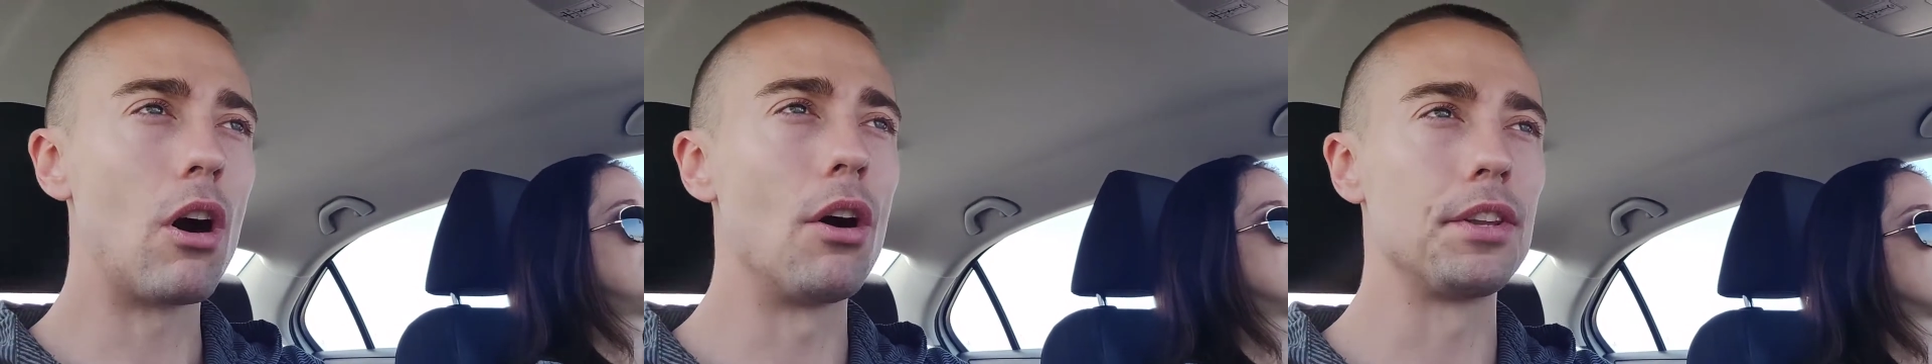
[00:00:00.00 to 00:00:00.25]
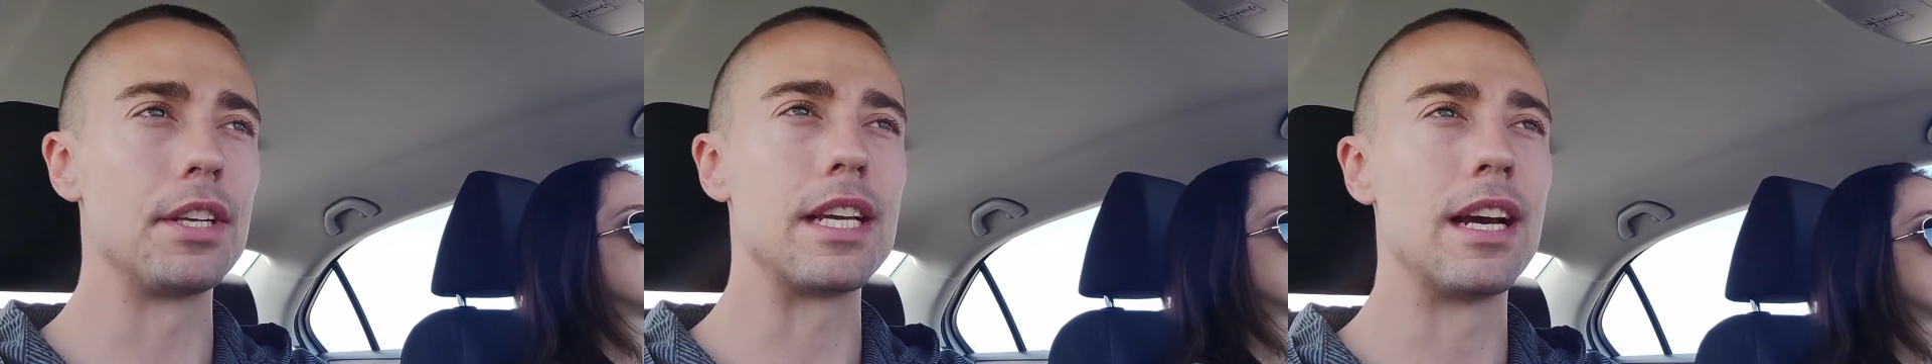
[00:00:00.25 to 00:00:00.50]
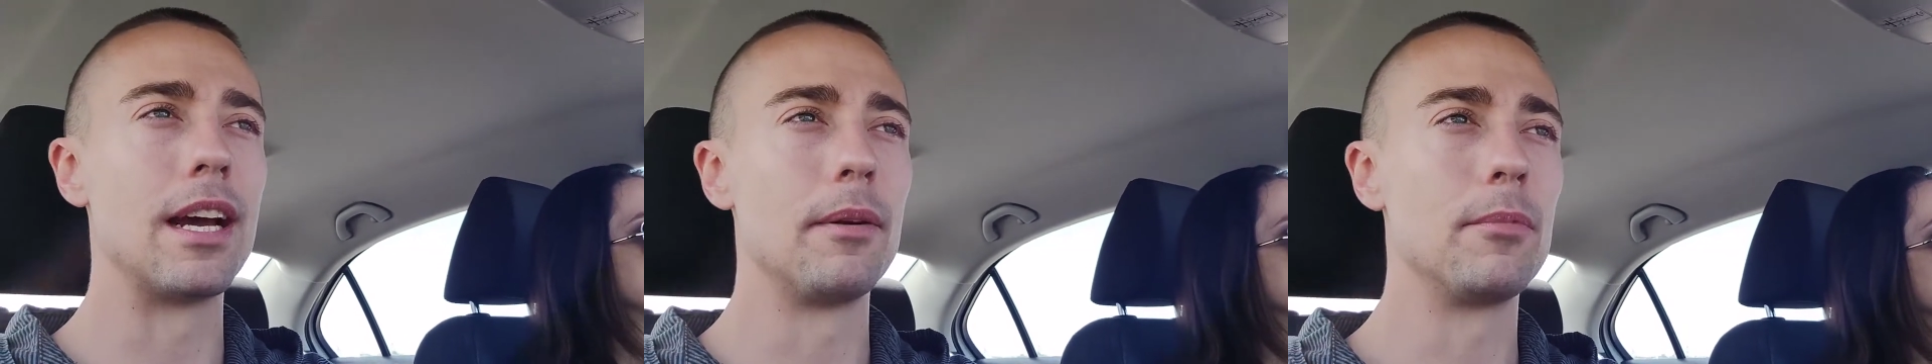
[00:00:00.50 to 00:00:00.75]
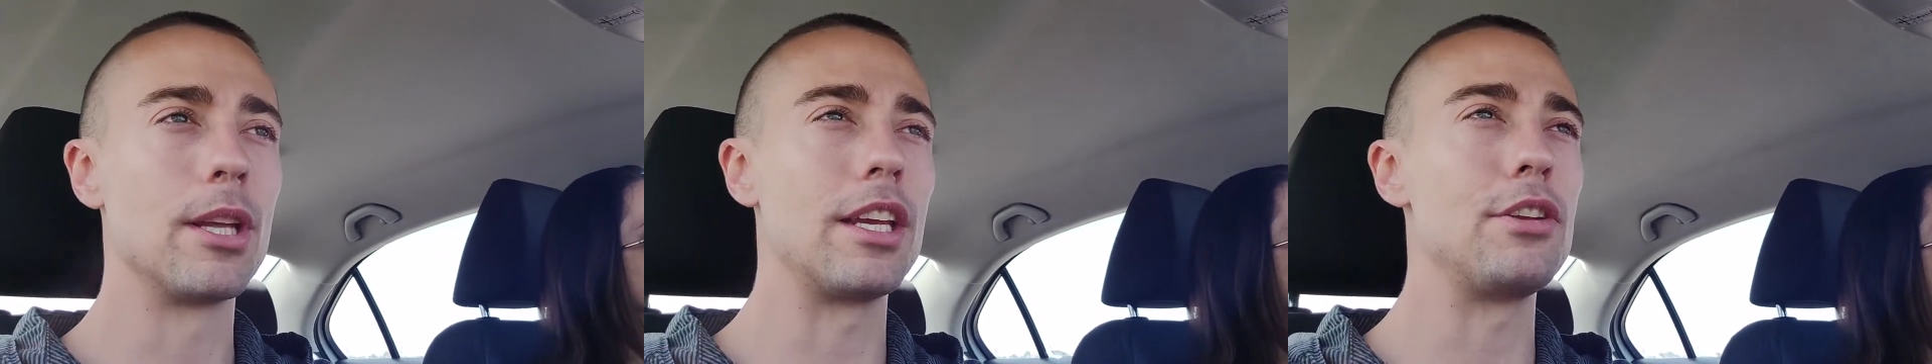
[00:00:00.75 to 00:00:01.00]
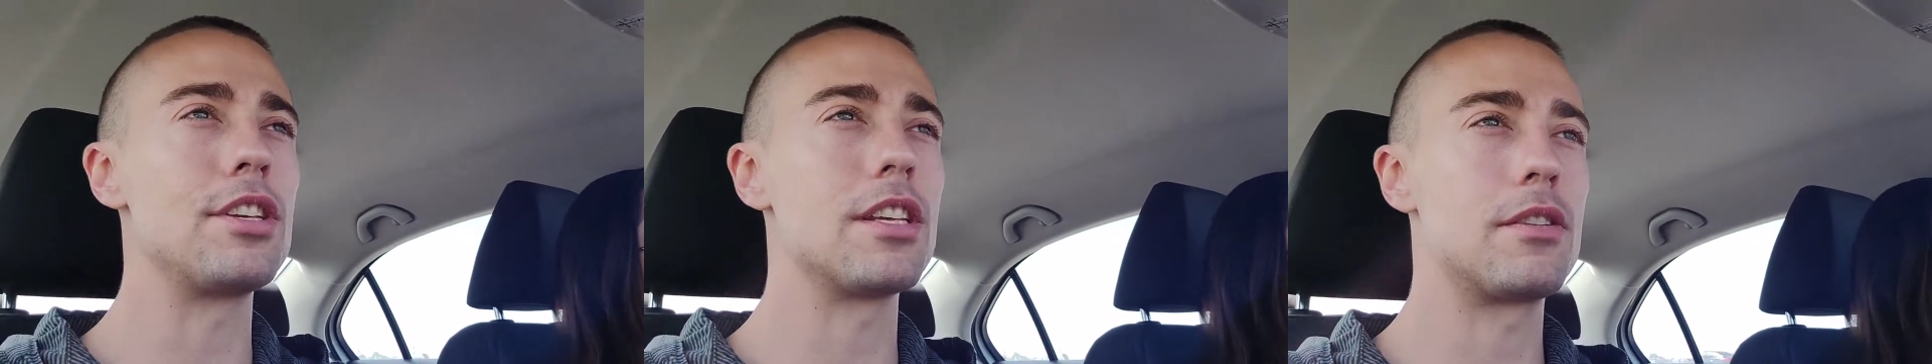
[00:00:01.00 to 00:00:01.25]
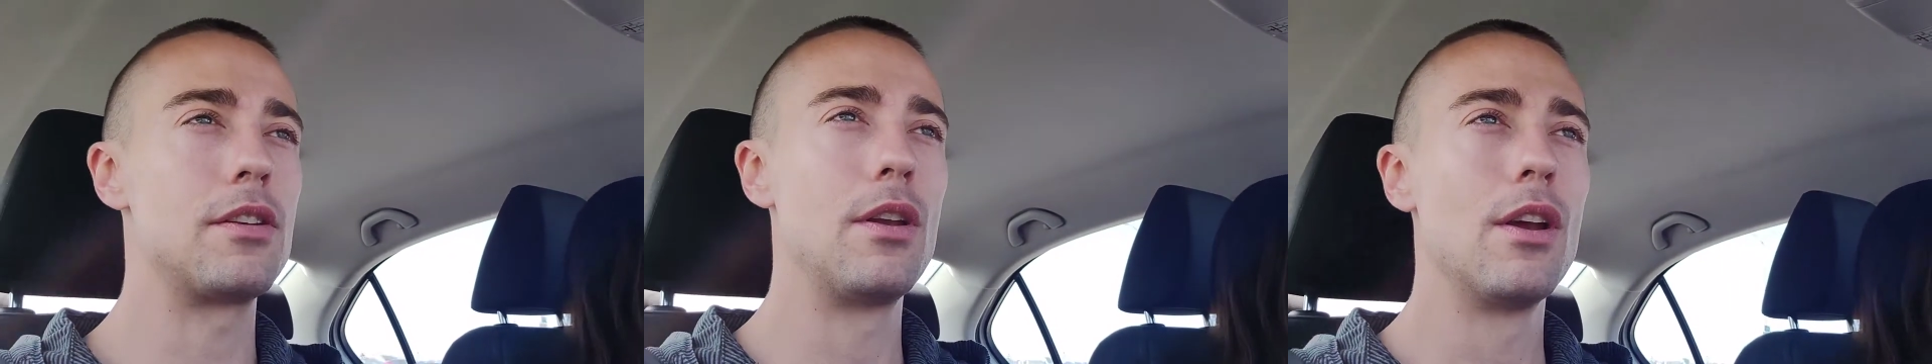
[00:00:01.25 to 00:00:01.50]
all the time, like
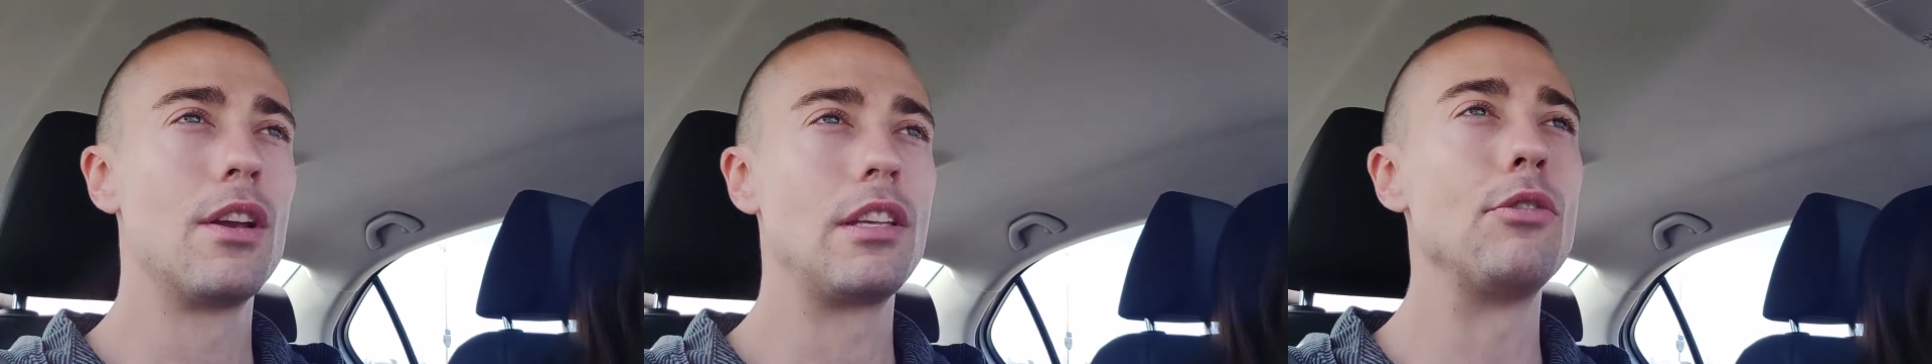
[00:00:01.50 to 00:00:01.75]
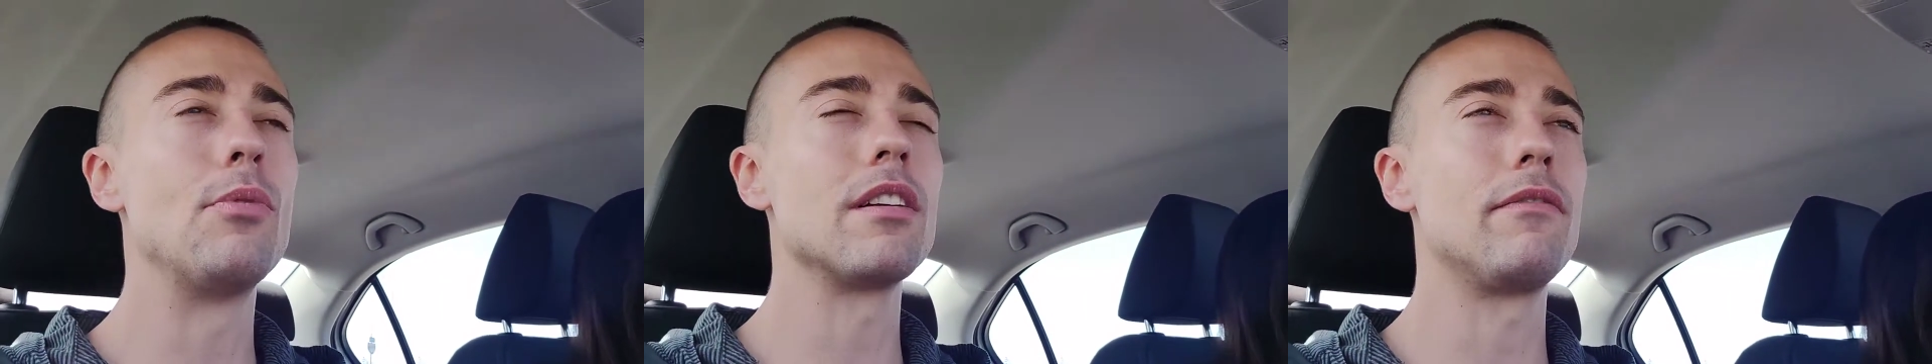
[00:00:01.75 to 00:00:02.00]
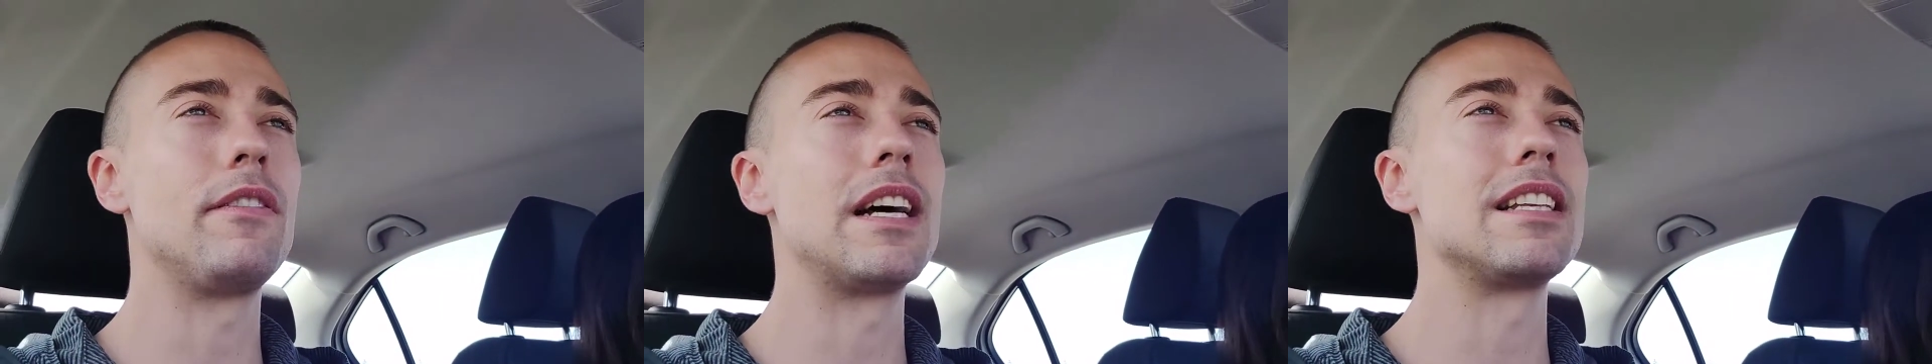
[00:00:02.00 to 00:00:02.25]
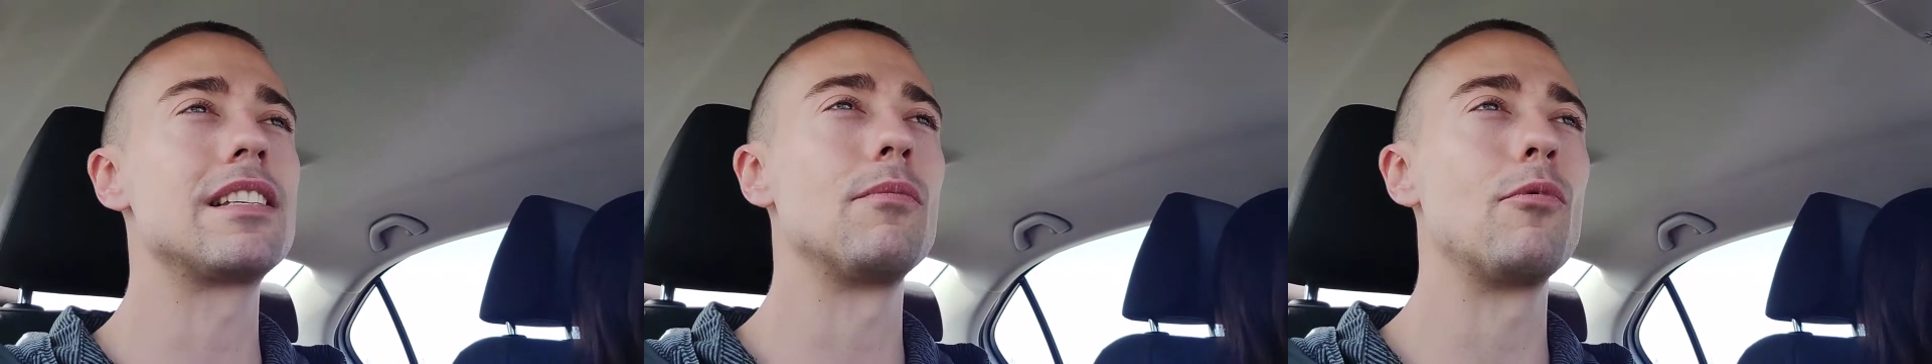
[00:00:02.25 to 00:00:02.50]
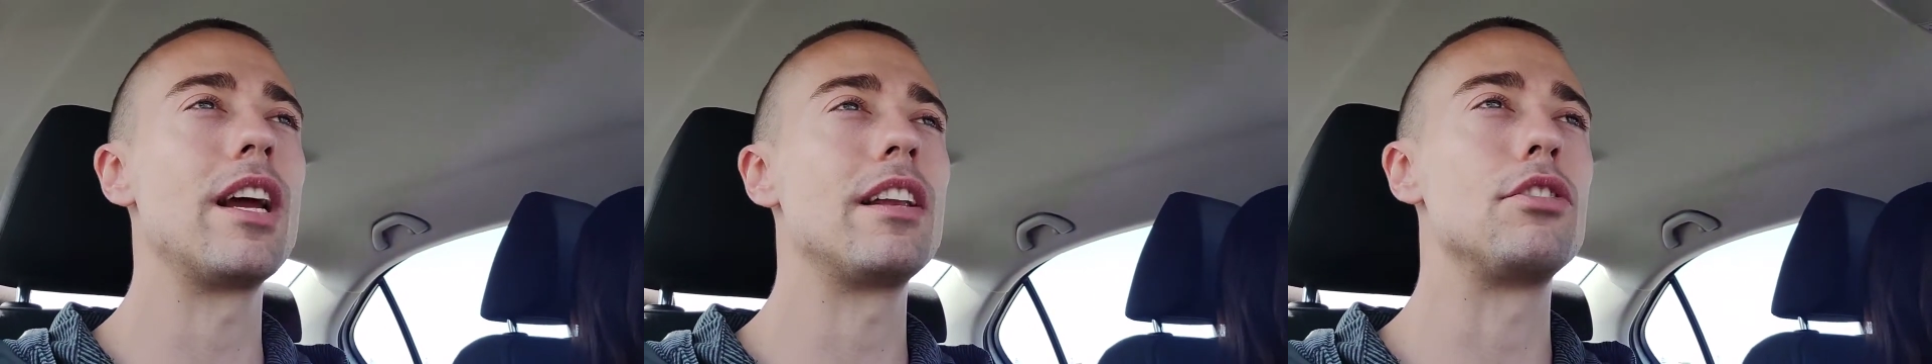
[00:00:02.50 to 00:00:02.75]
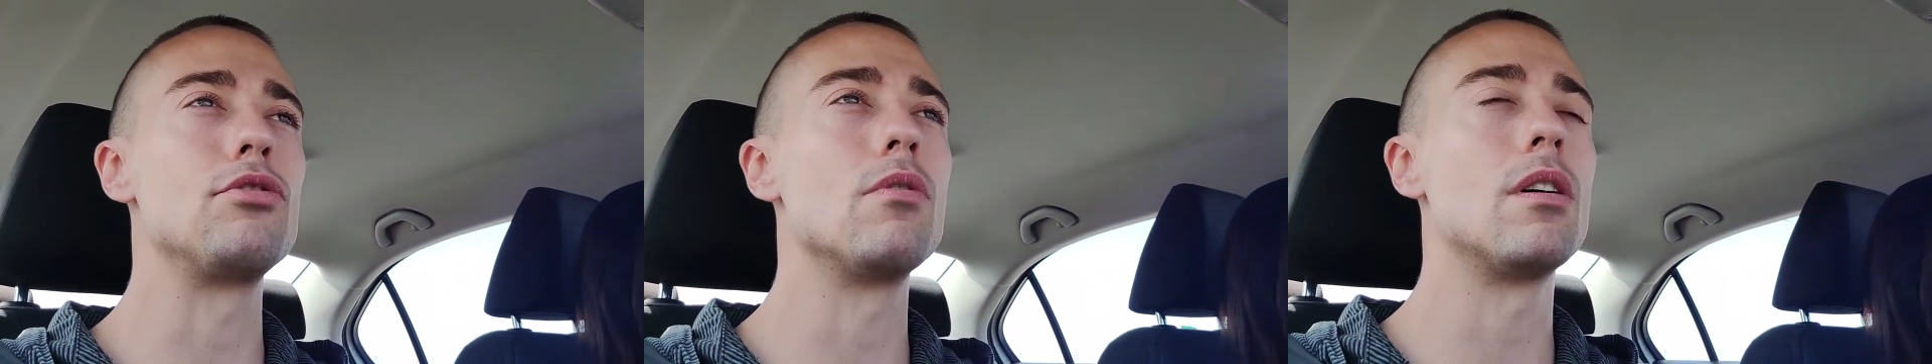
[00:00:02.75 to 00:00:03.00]
you want to find some way
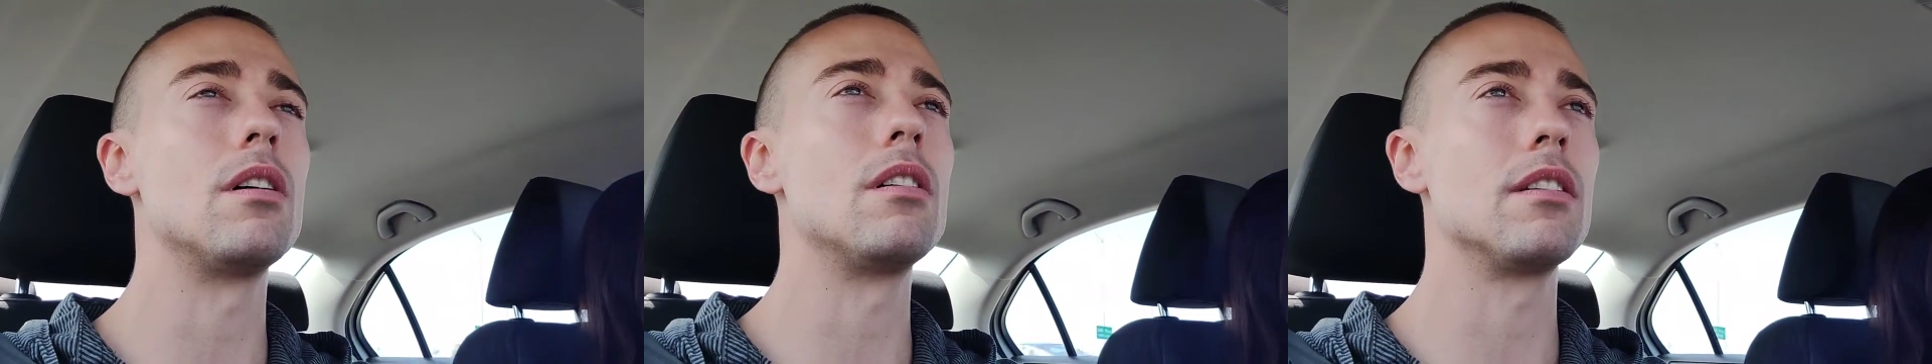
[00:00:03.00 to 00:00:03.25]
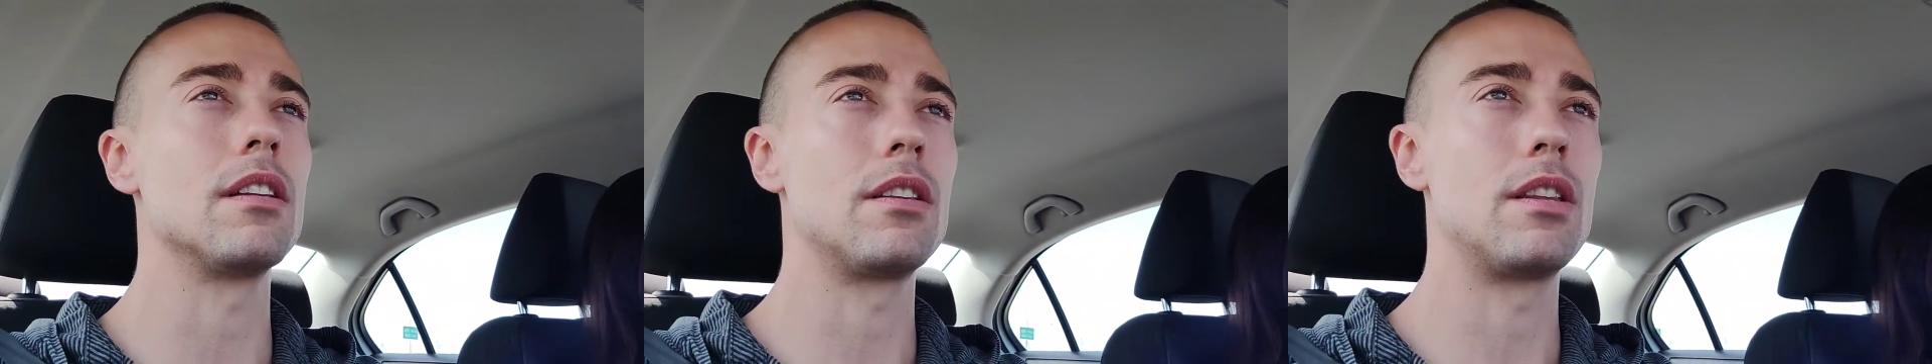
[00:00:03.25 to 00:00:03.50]
to do all